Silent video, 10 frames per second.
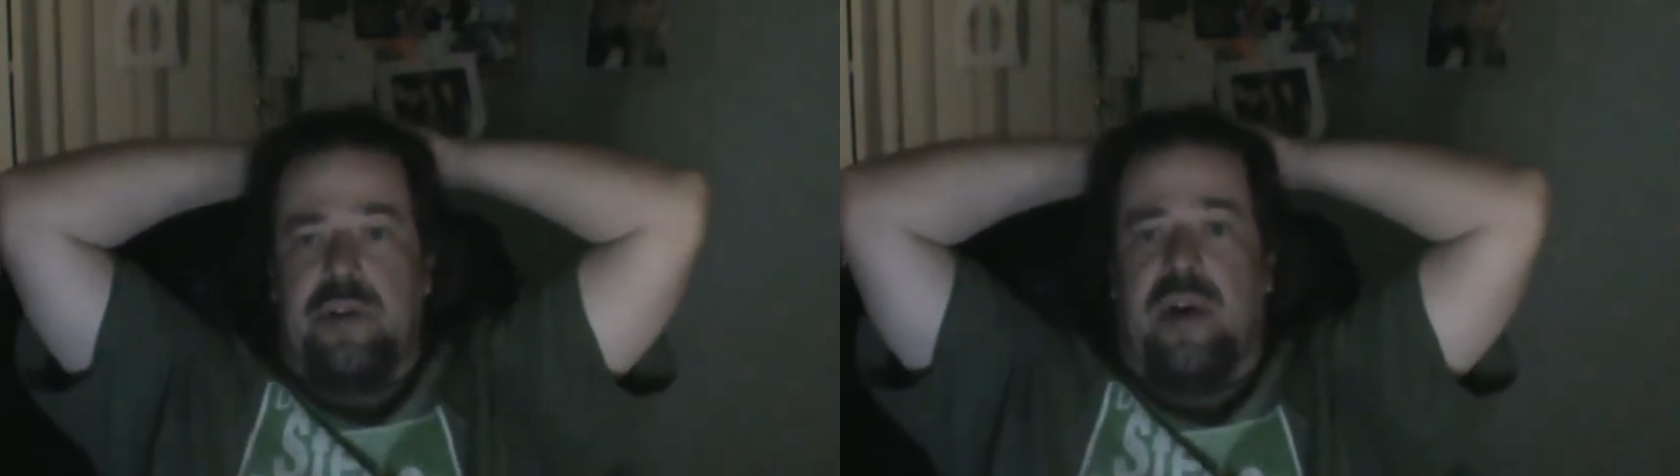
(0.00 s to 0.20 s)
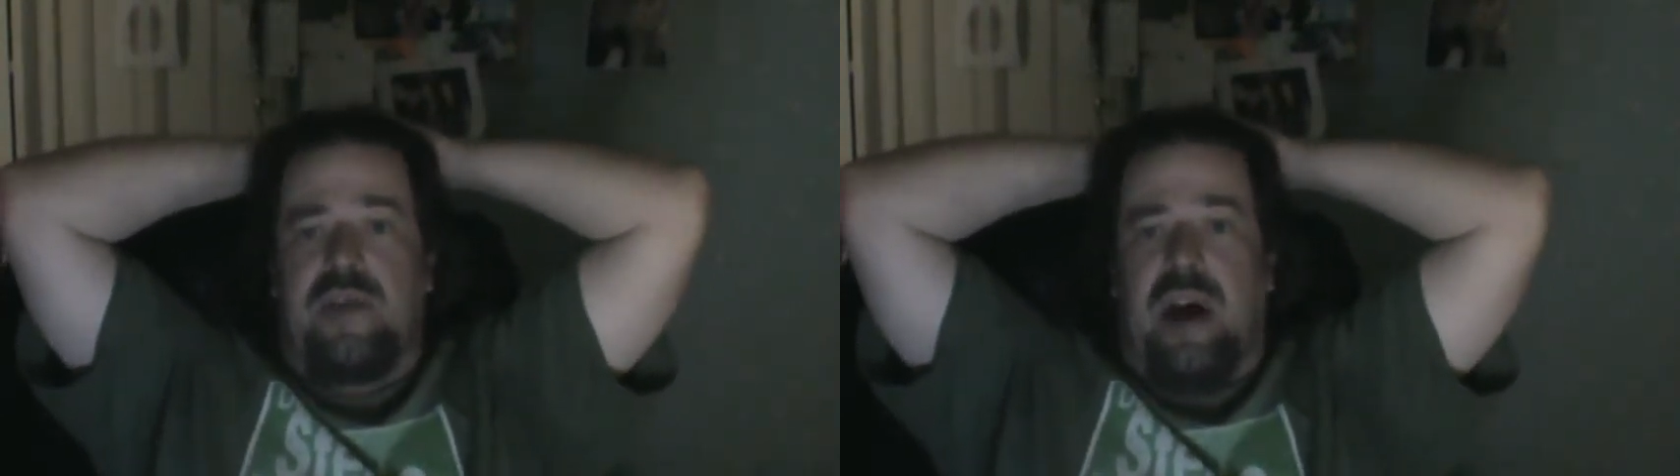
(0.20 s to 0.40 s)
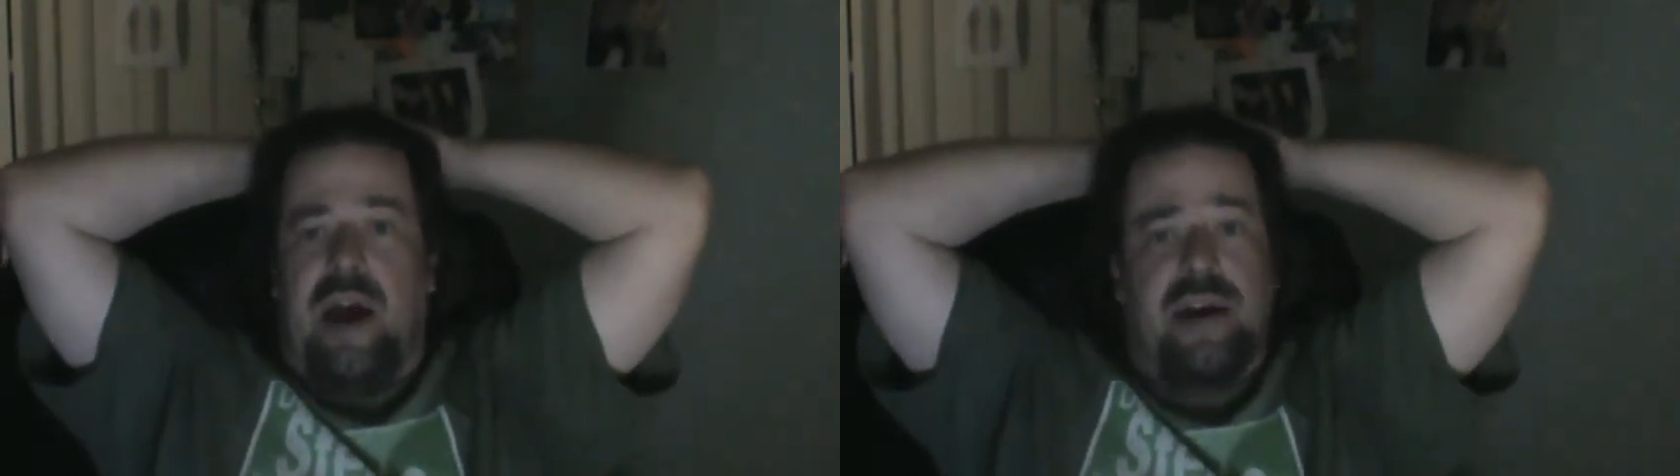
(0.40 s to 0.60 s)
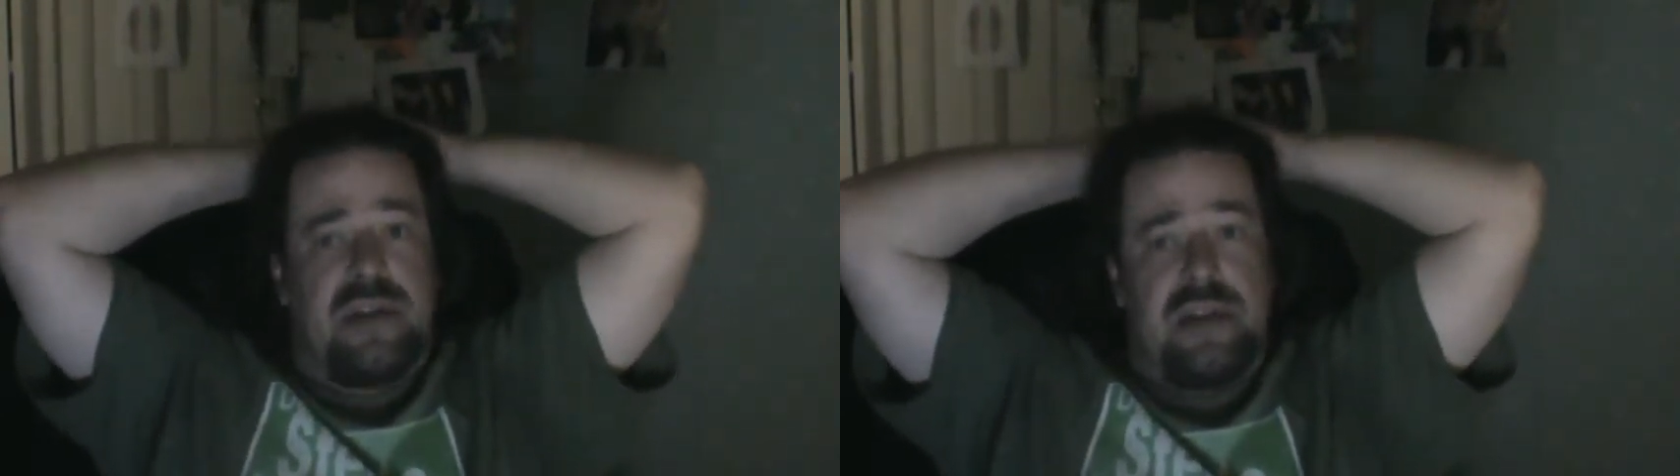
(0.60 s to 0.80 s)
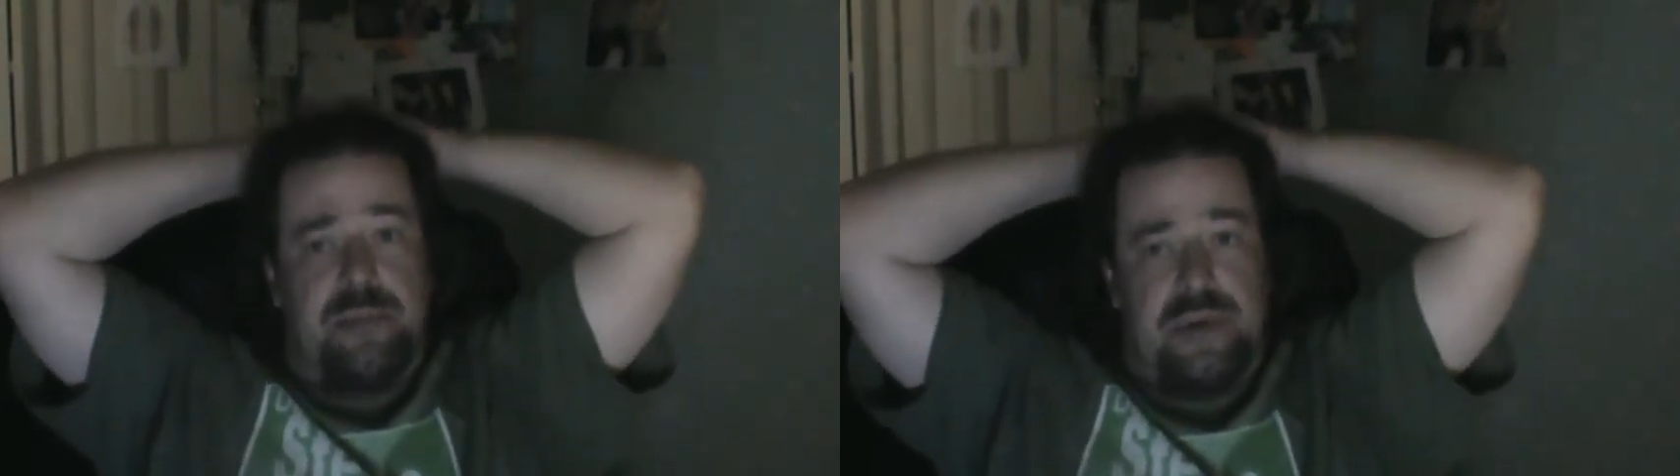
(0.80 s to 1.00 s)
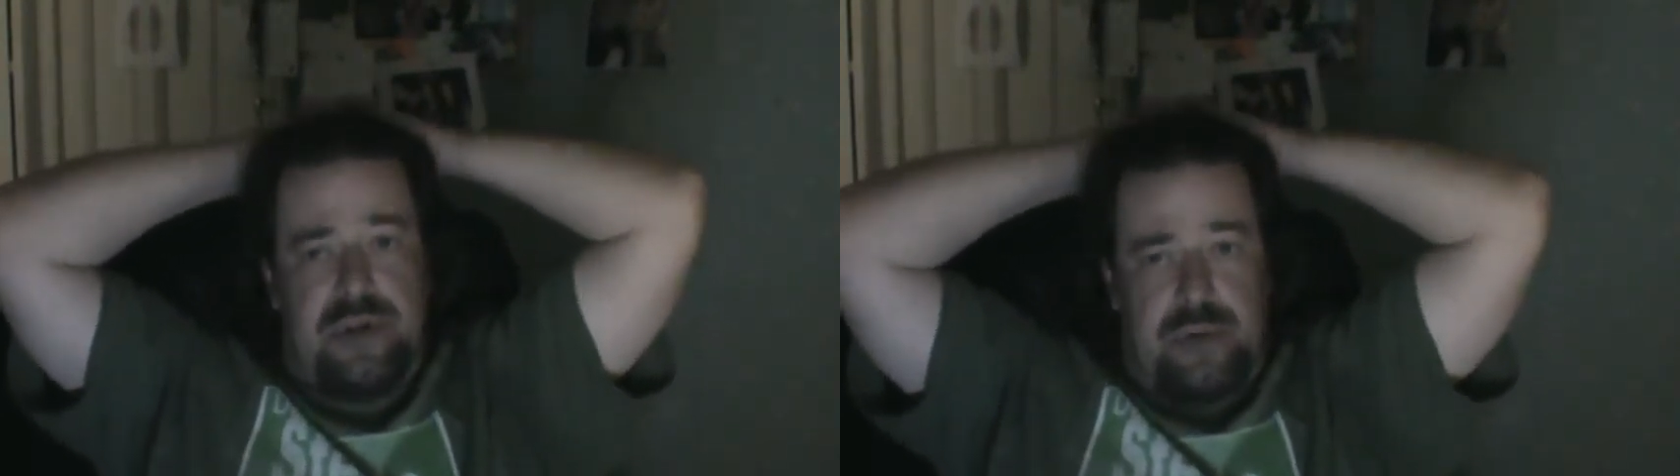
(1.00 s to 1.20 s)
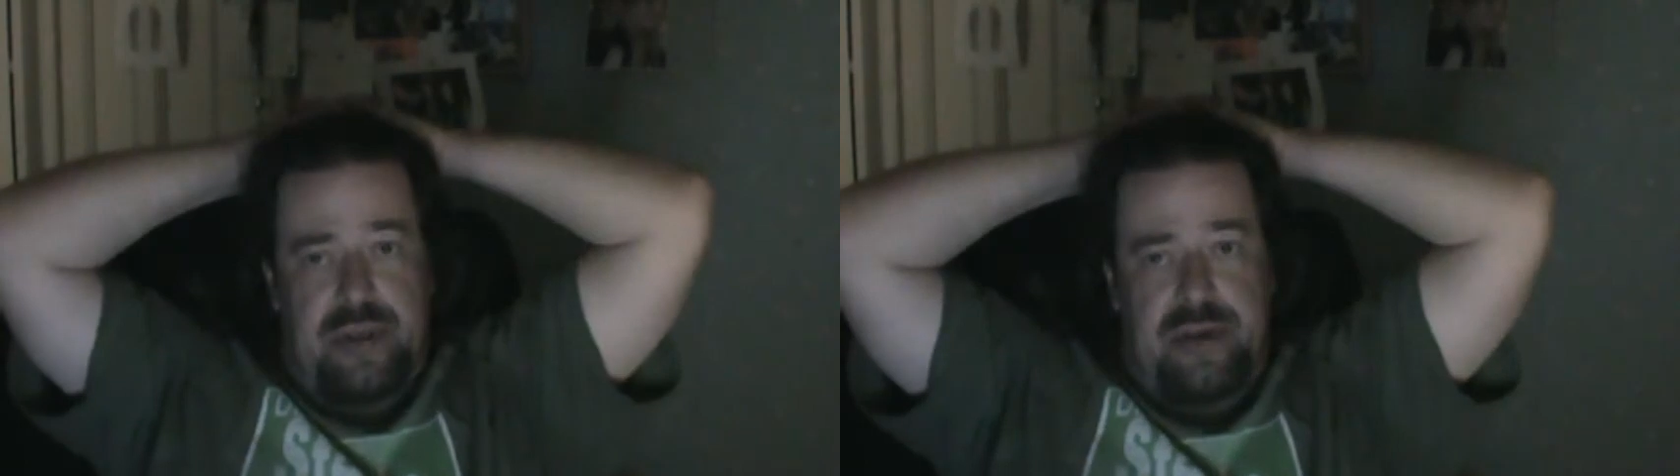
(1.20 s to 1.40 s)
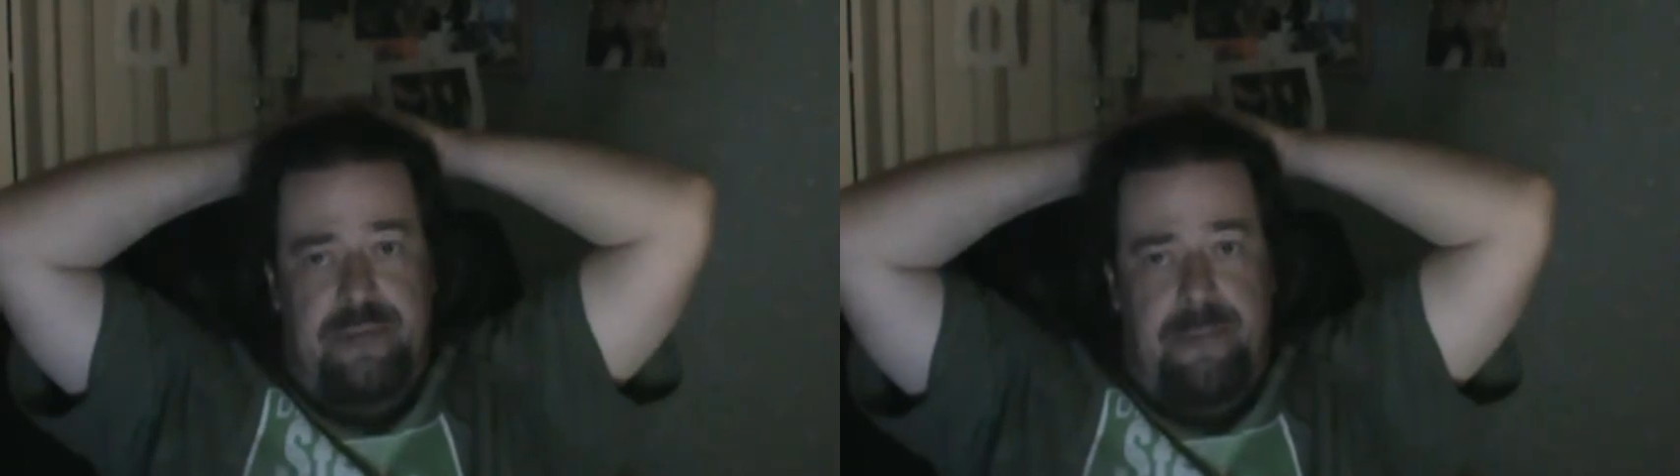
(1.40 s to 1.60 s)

You have to ask them to do it.